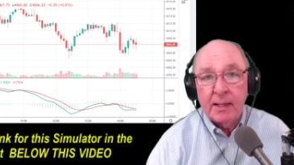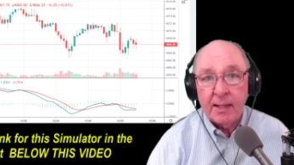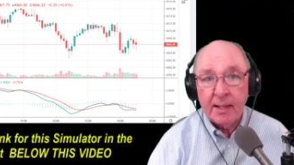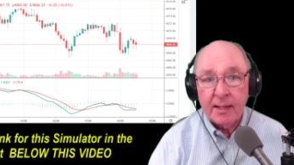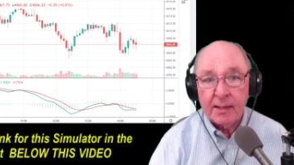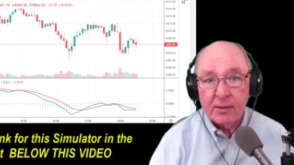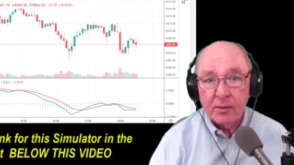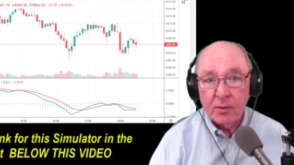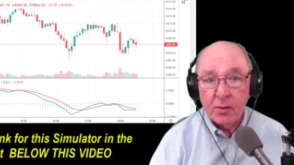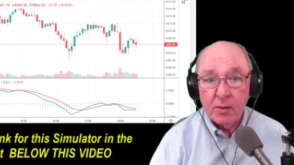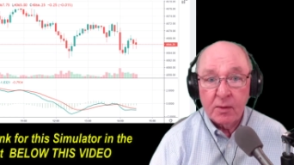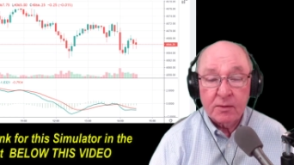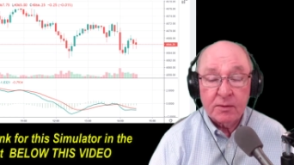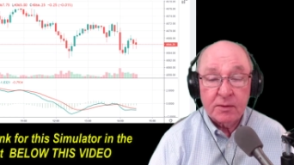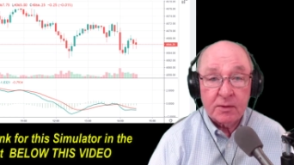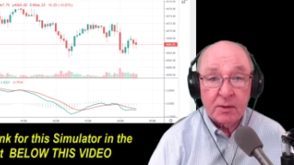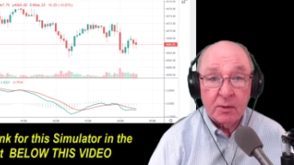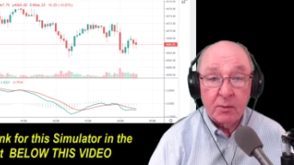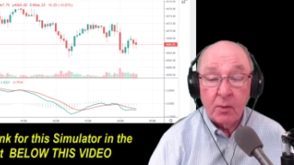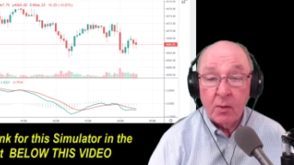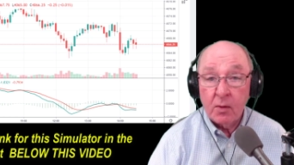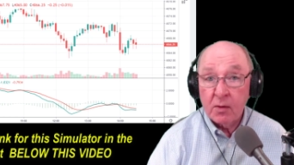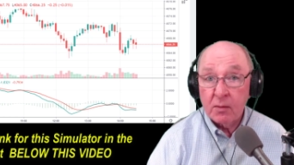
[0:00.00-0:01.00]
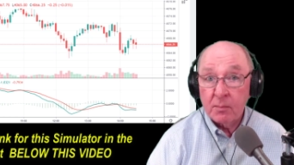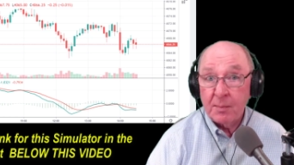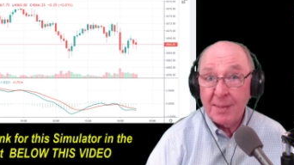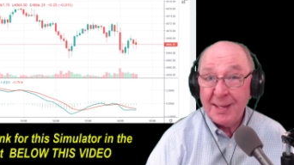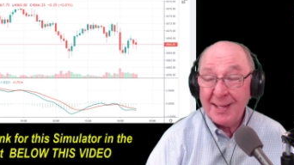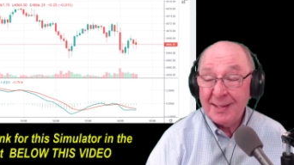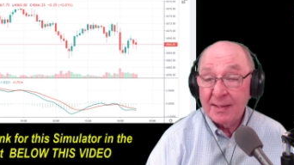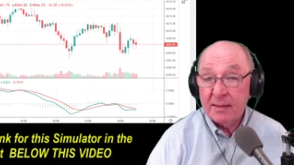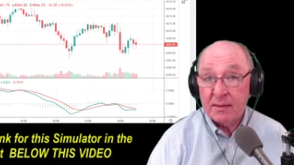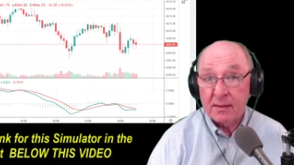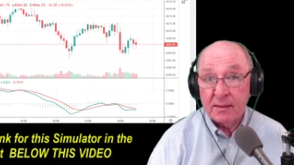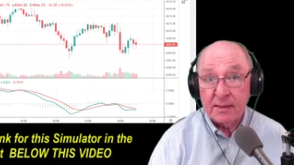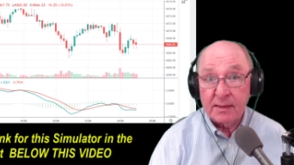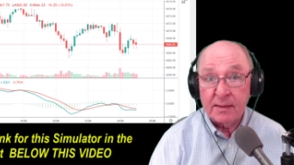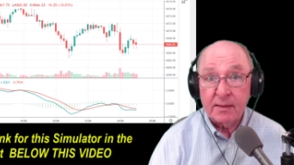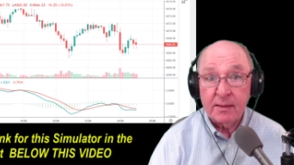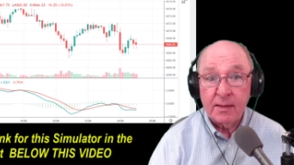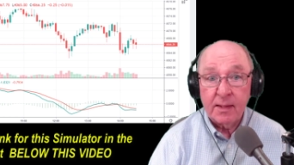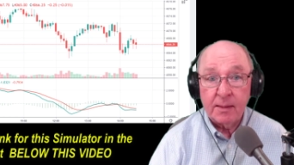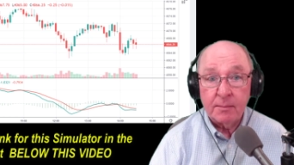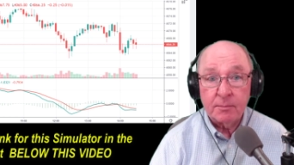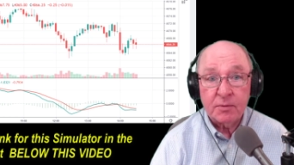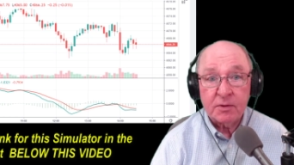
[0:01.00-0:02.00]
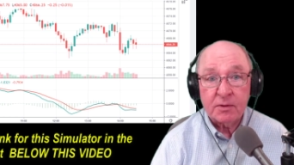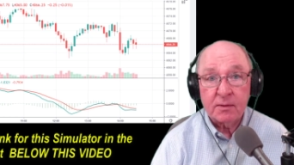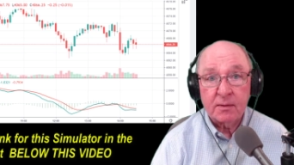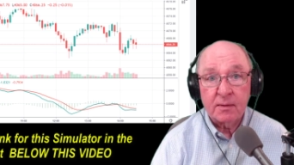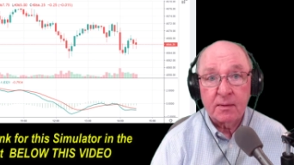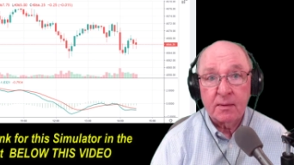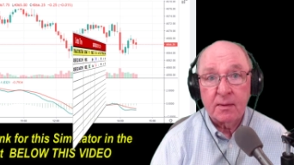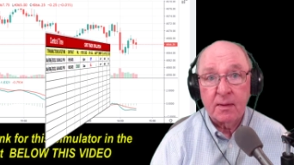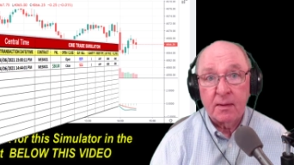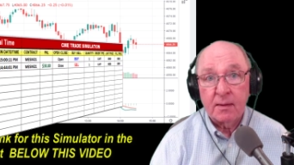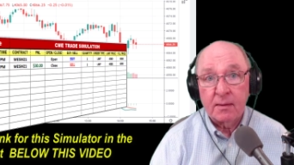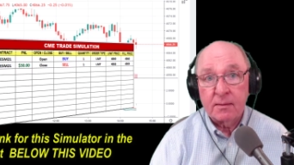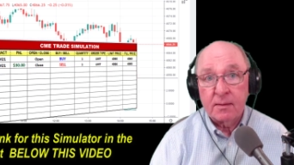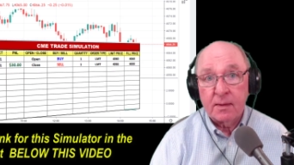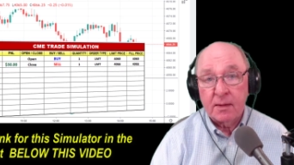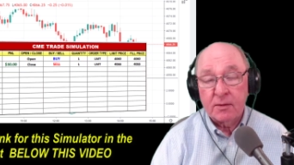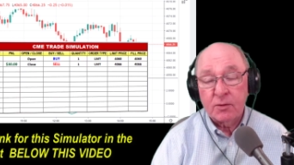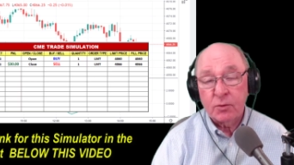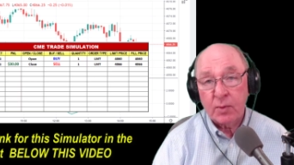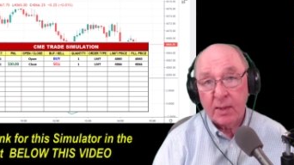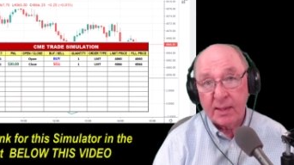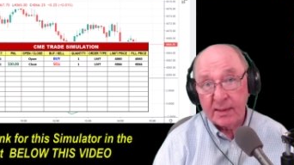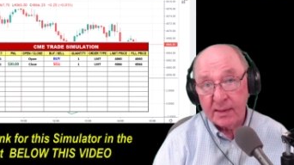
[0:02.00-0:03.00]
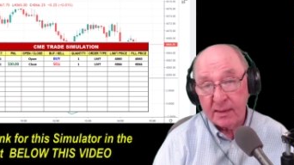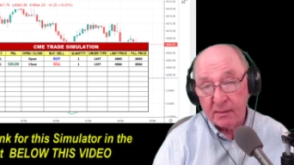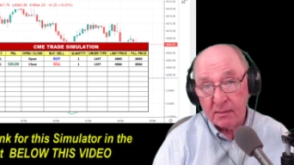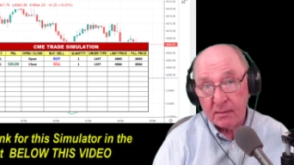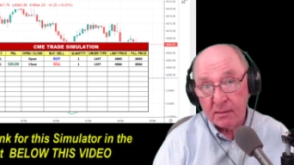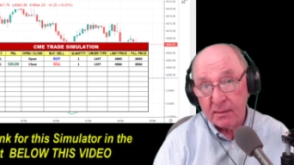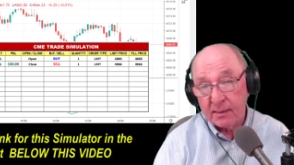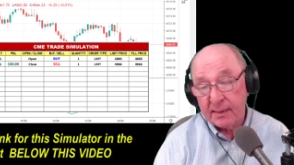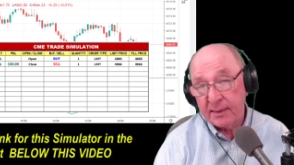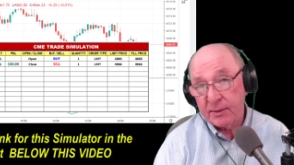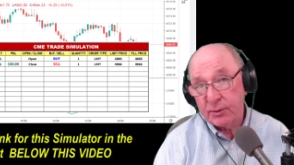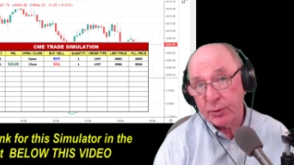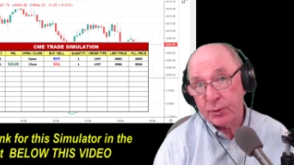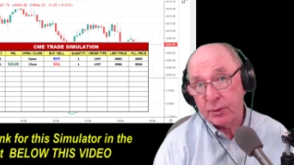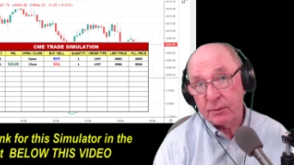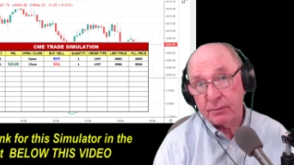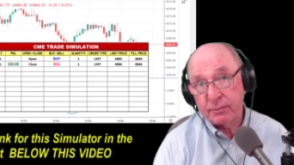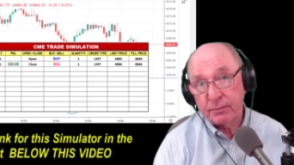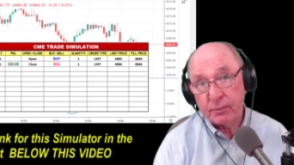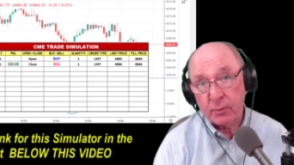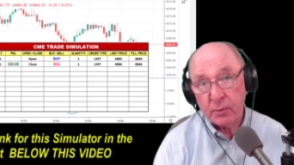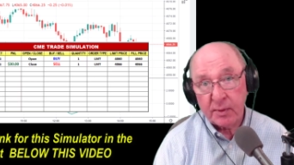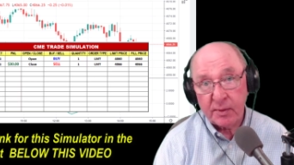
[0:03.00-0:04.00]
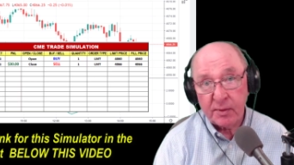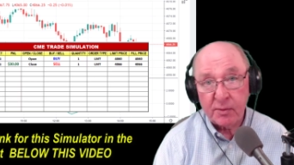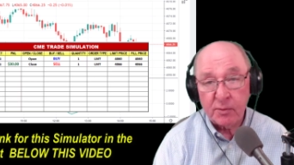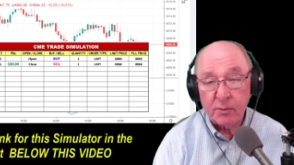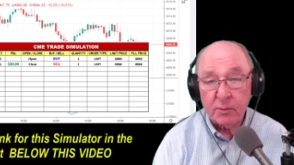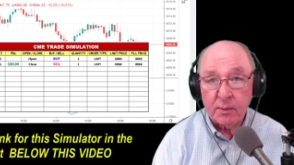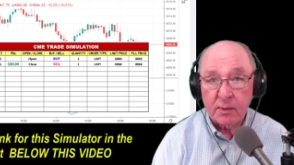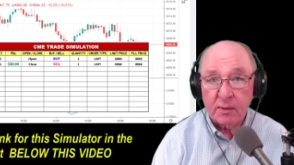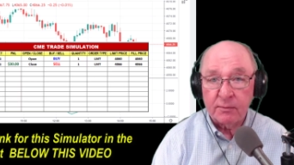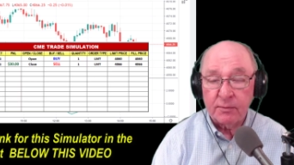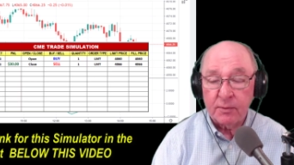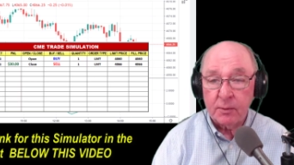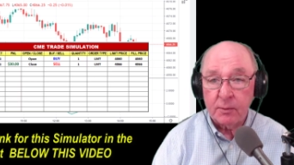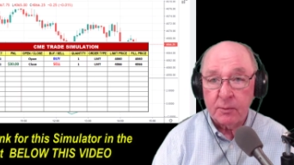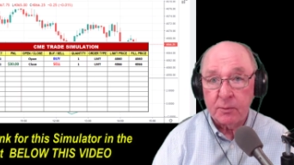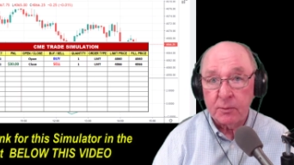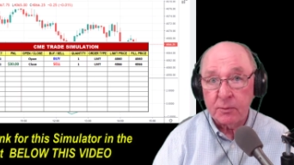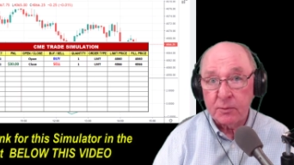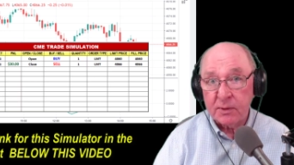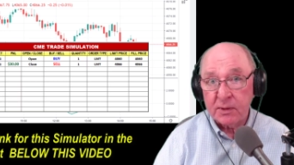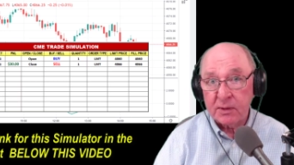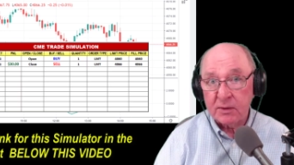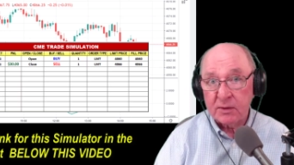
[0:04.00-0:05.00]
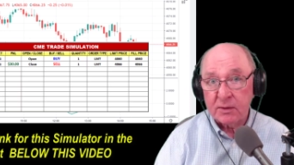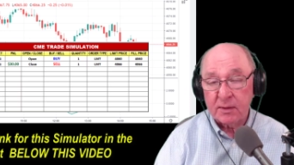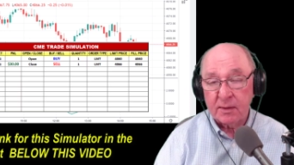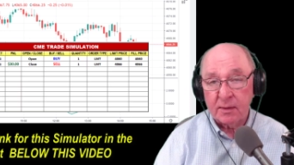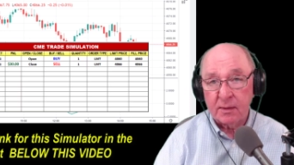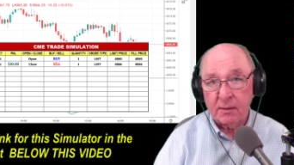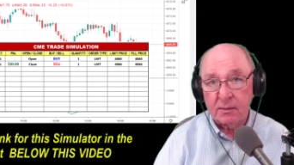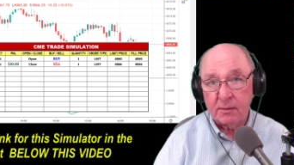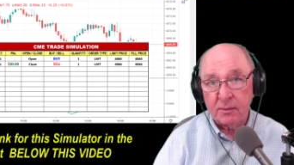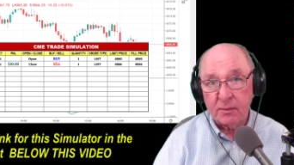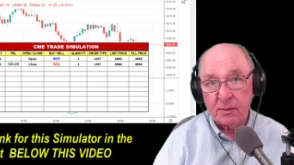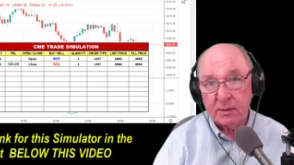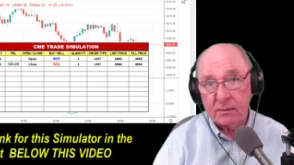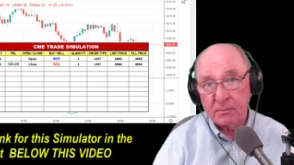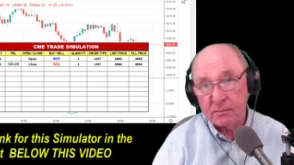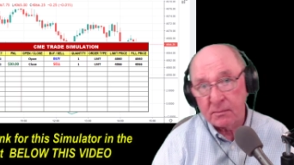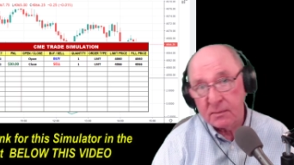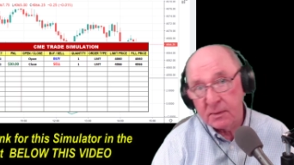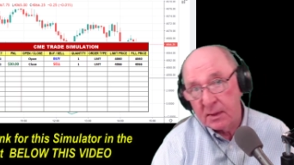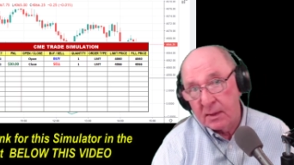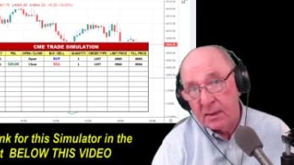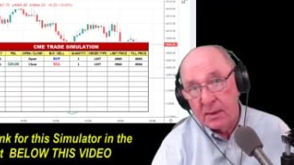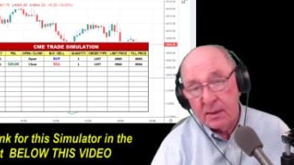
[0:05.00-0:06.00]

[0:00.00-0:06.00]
and it also automatically keeps a trading ledger for you, and if you use Excel, you can